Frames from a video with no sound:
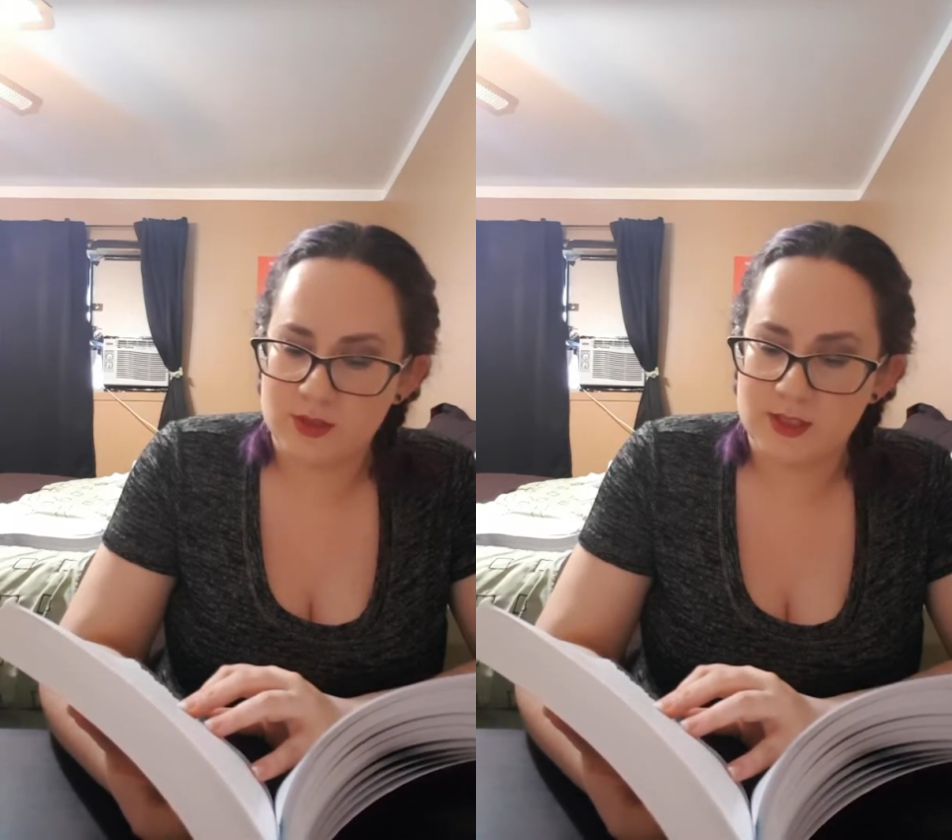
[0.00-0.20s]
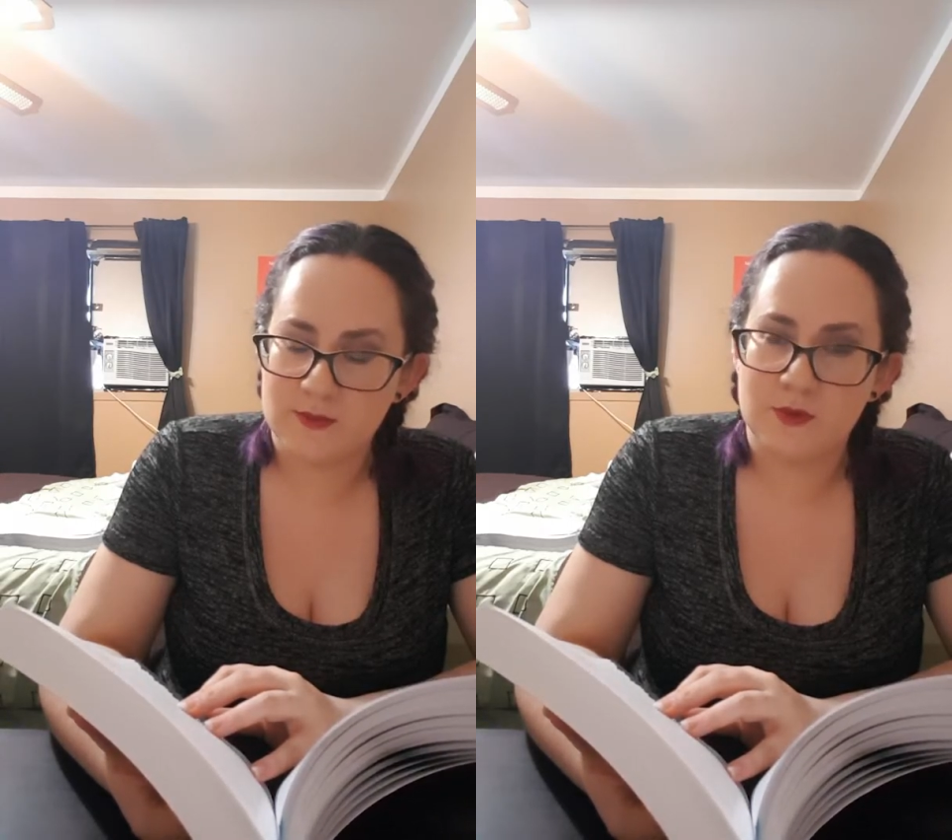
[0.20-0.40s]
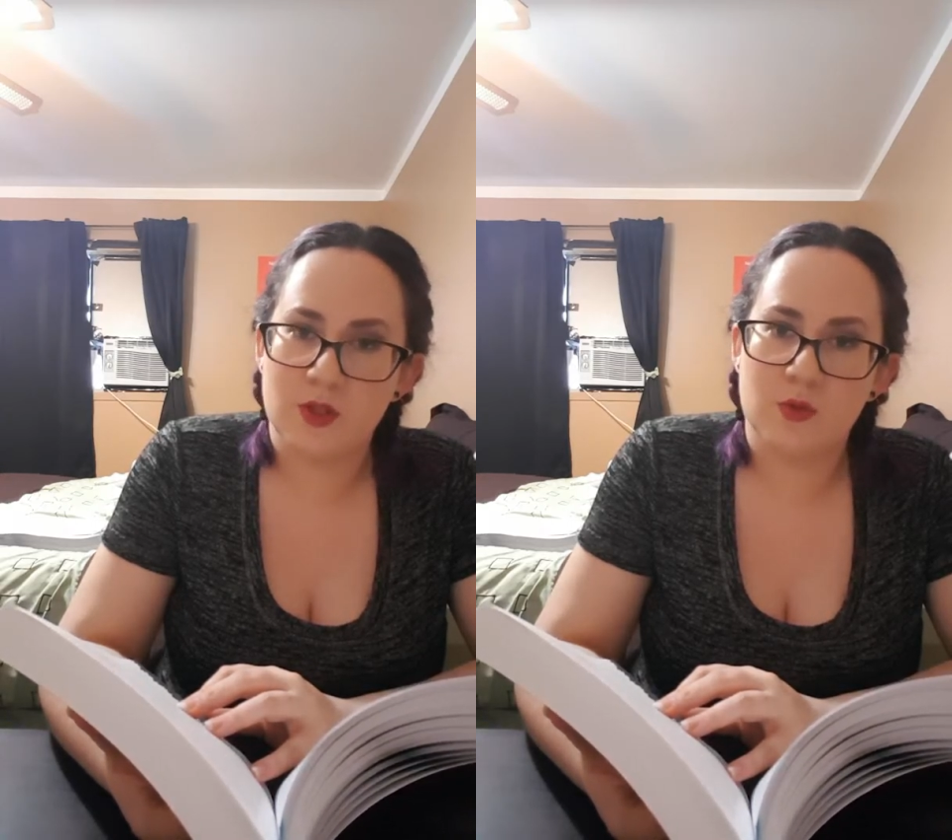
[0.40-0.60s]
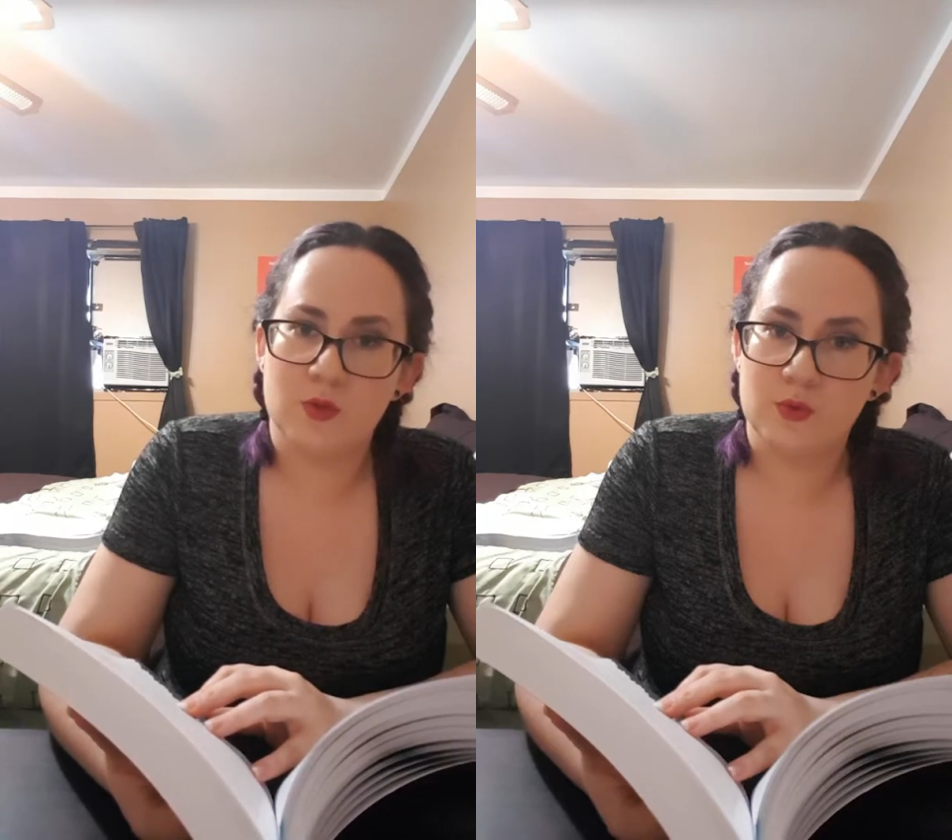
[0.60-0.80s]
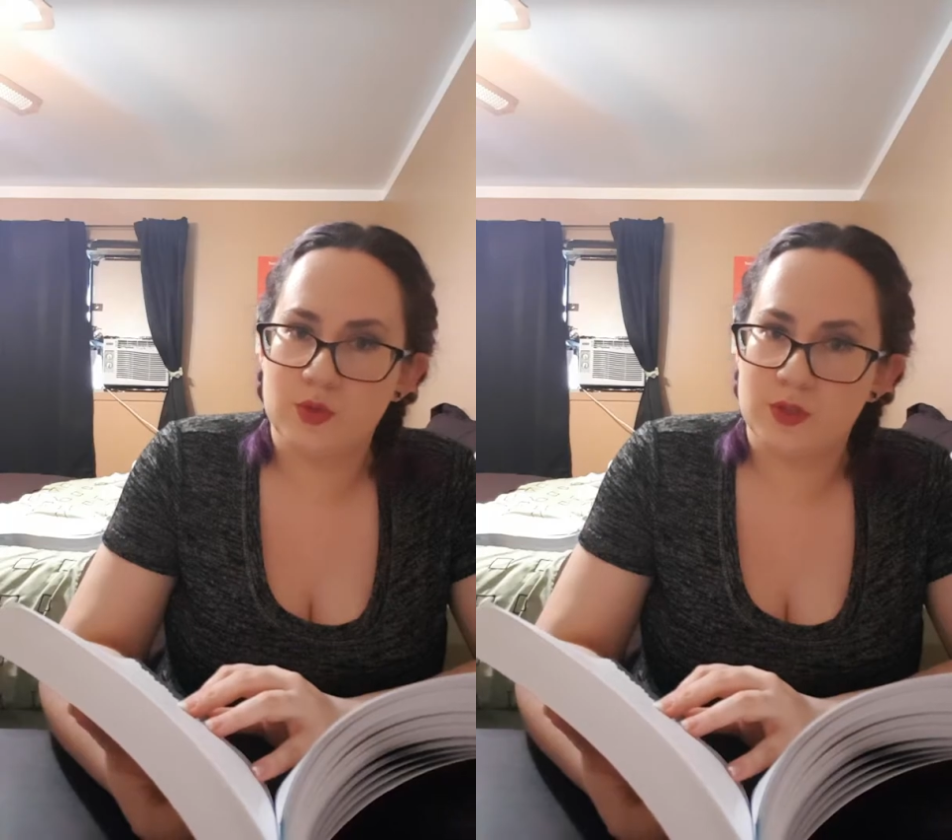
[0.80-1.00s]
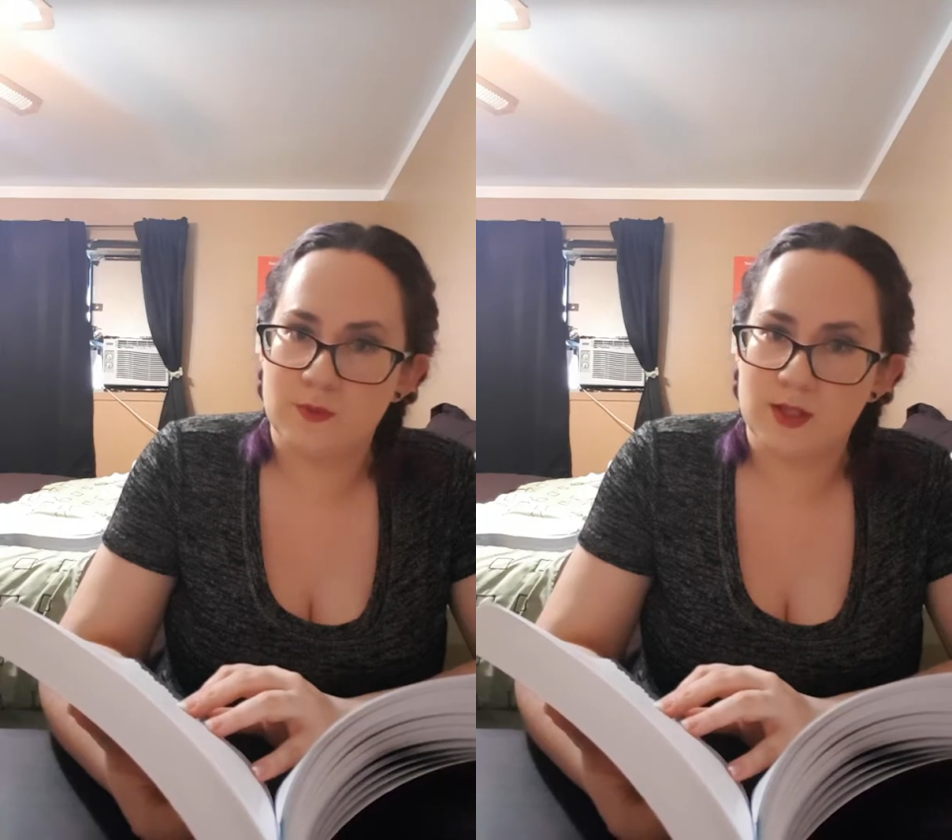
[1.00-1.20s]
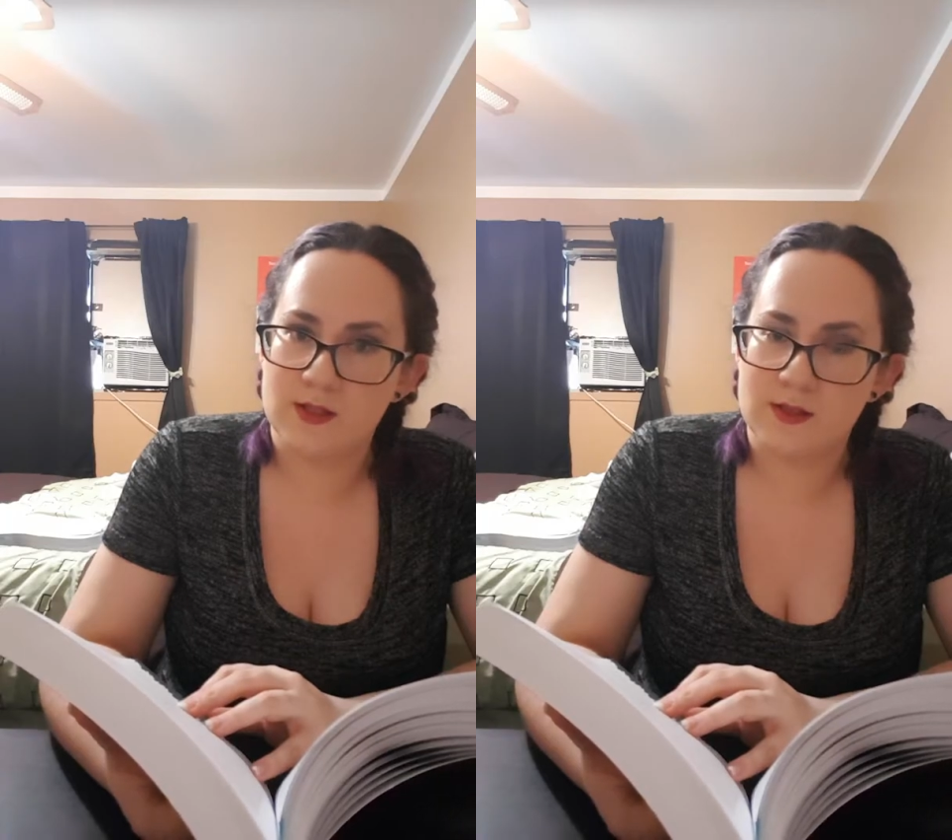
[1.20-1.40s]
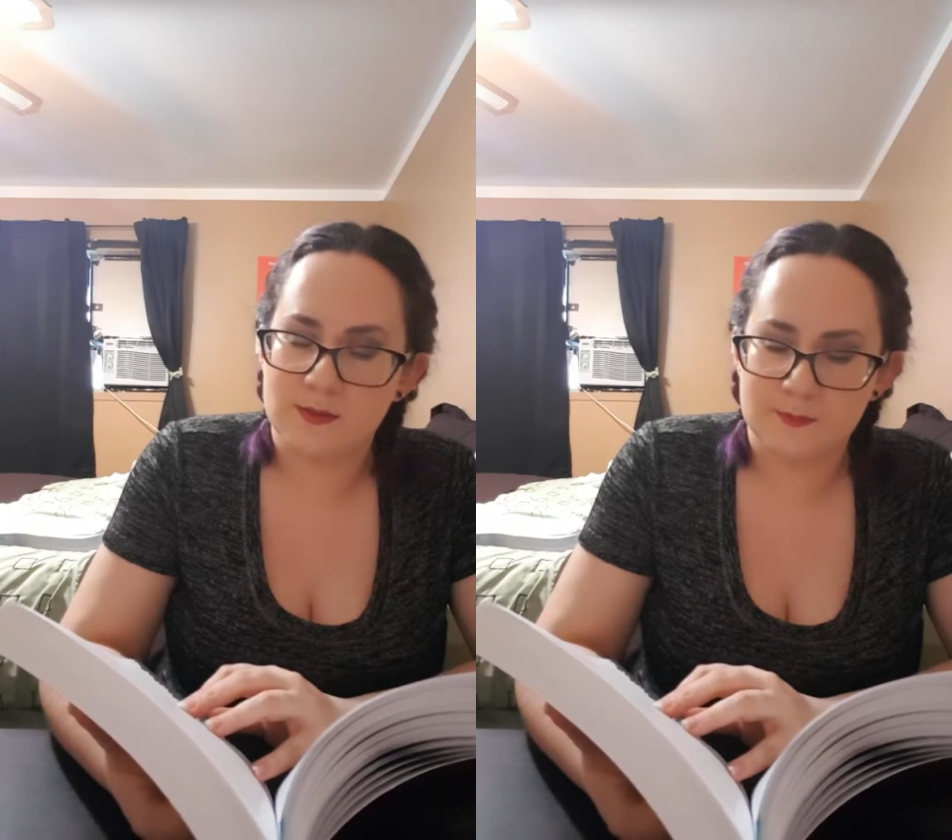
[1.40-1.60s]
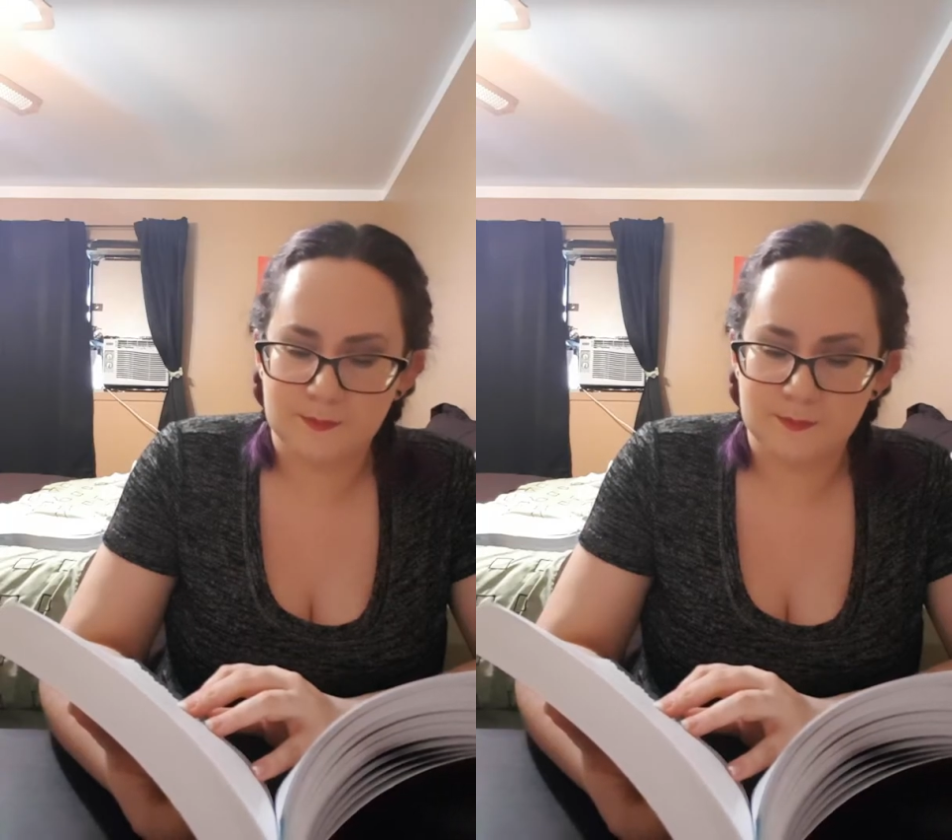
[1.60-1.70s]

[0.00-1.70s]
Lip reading: didn't even know who she was?